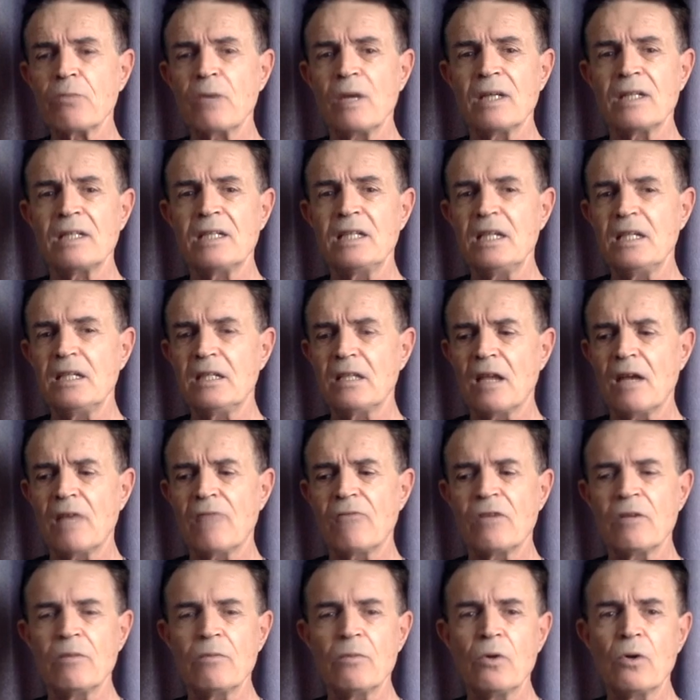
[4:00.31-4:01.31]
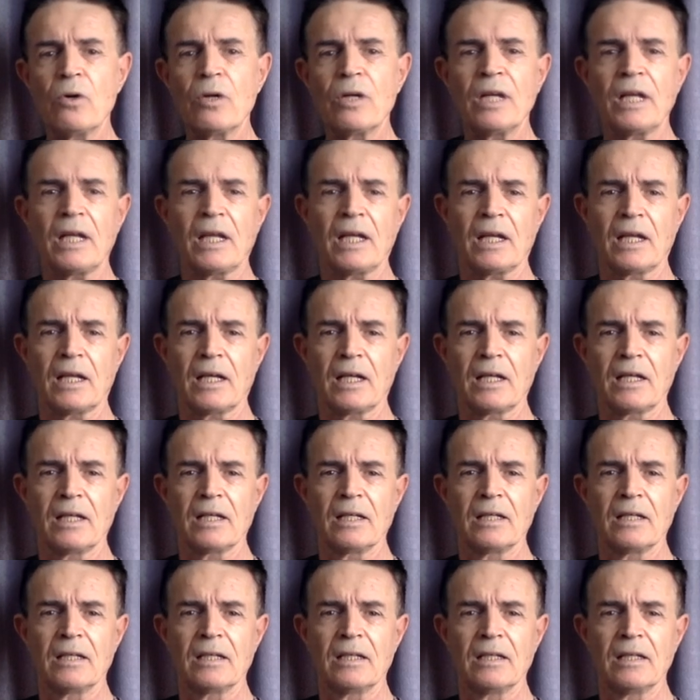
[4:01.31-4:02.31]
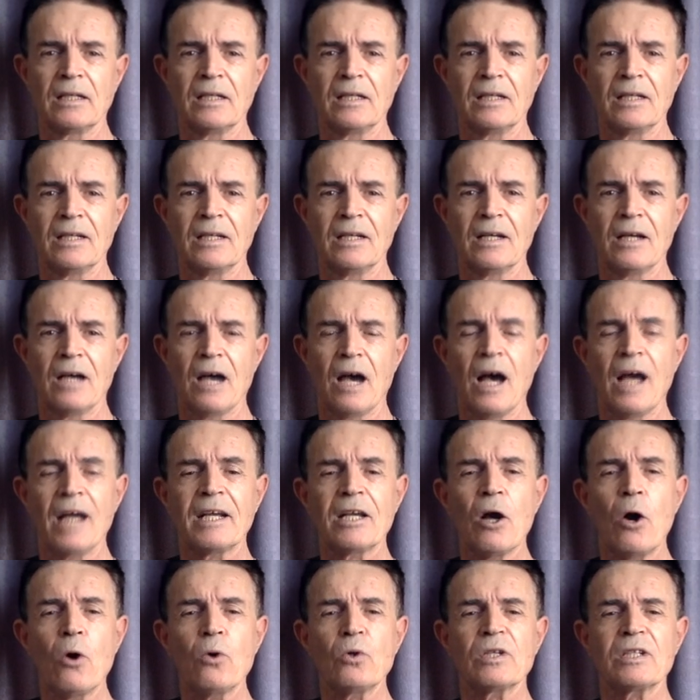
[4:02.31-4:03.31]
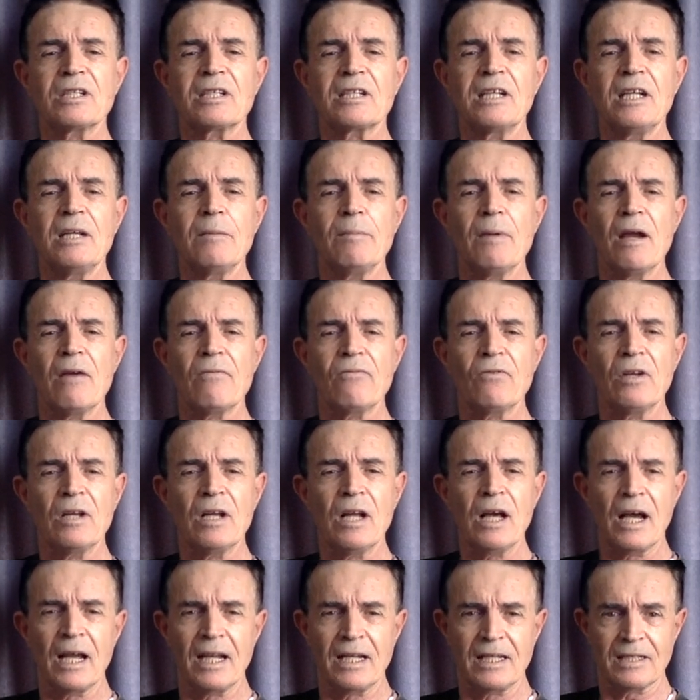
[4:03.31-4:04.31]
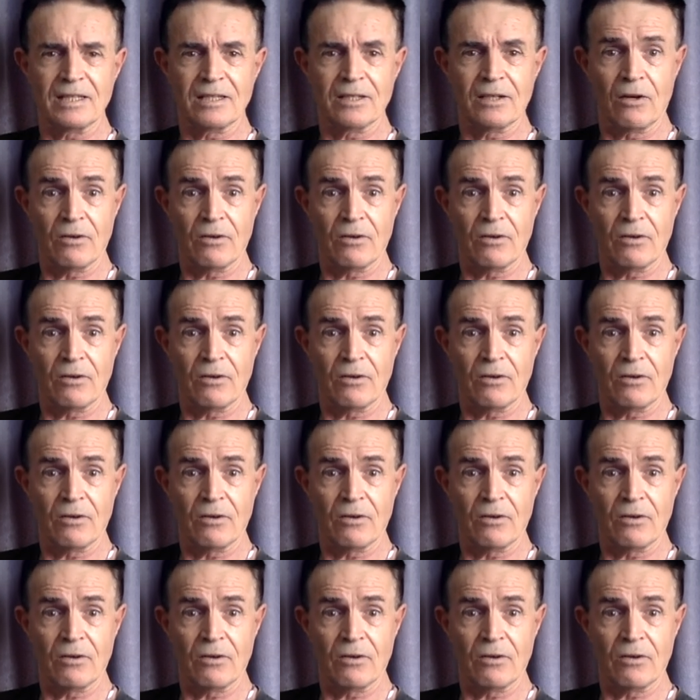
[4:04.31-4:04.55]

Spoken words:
my teeth every morning. I go to sleep every night.